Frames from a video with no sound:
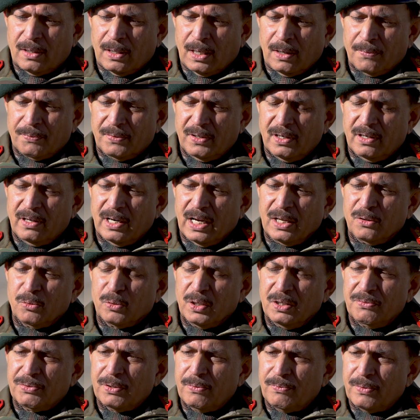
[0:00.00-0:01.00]
after
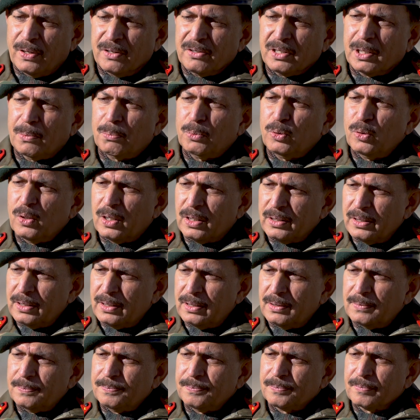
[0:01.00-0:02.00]
graduating from one step to
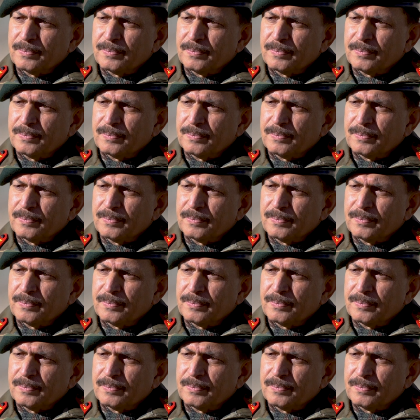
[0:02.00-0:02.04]
other,